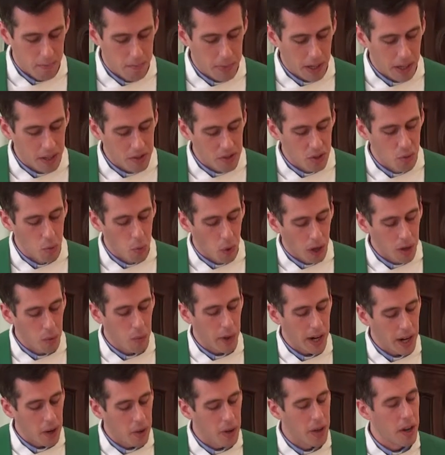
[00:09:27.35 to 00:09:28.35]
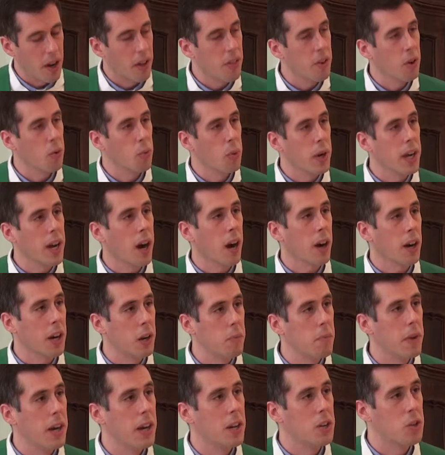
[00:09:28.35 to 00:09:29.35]
because in one way or another we are
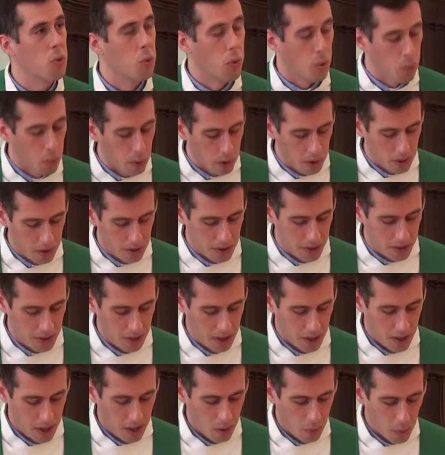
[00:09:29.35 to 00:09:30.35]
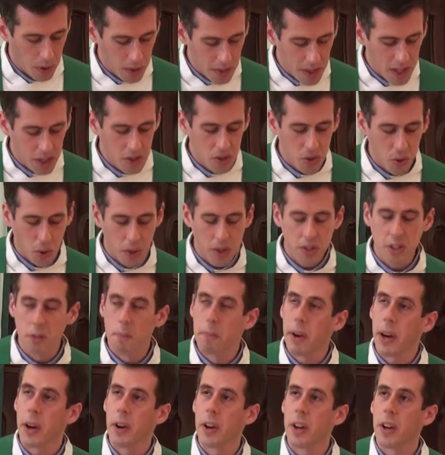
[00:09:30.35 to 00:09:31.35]
committed to a world where these sorts
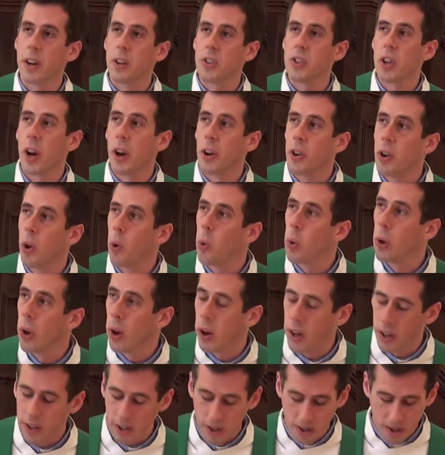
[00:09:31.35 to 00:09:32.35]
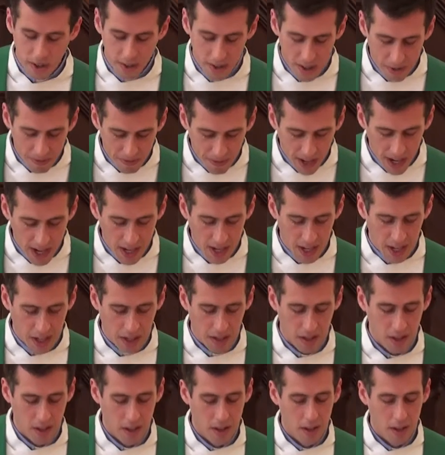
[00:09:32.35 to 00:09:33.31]
of barriers are no longer defining,